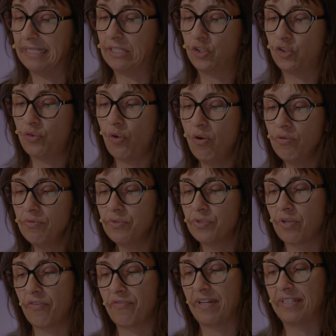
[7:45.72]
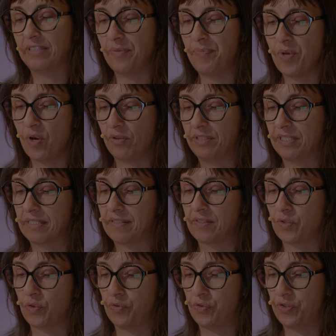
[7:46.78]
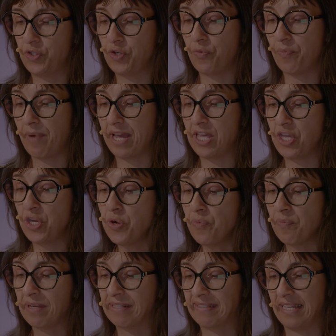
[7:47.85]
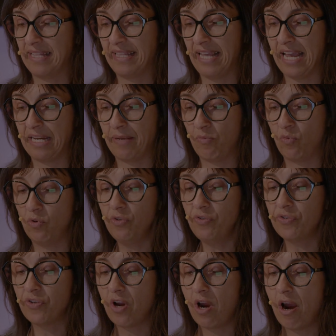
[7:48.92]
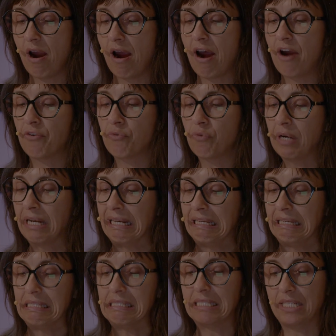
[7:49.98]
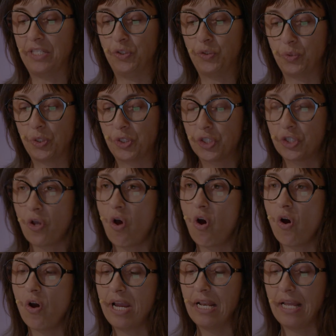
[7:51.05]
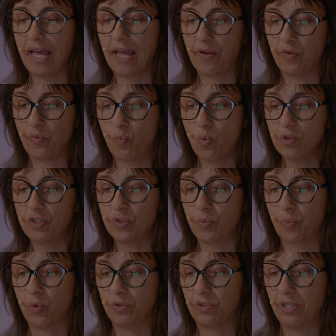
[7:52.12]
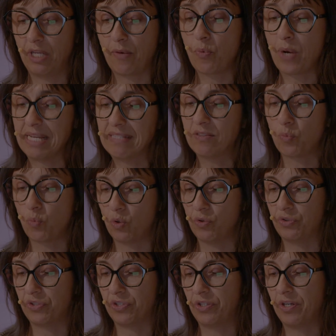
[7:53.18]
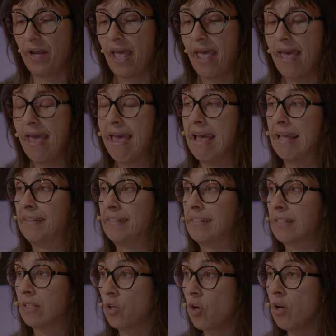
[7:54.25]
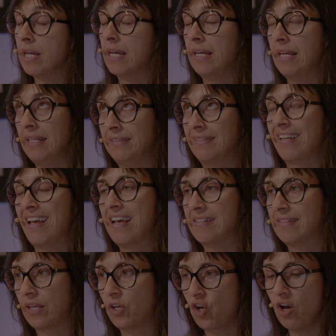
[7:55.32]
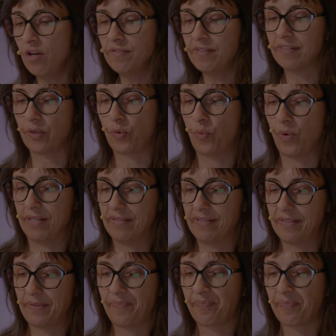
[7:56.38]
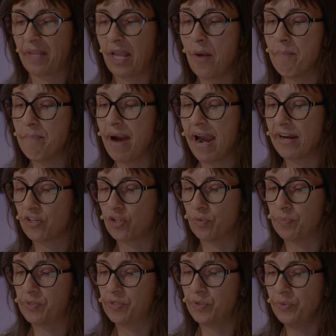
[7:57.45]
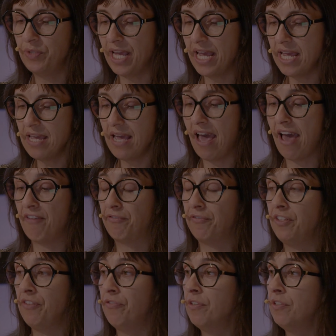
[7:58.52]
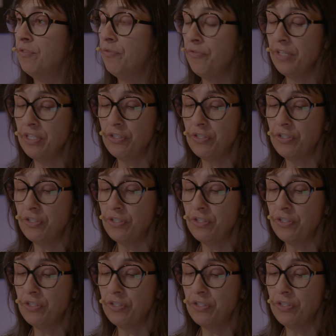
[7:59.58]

The tons of antibiotics consumed by humans and animals are released into soil and wastewater, and as, and as a consequence, microbes today have different